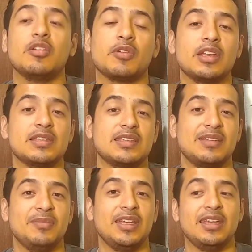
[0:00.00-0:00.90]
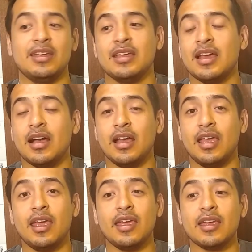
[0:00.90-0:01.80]
they were gonna send me
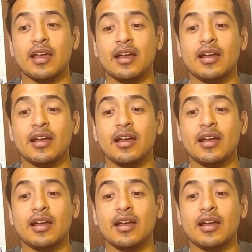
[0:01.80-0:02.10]
a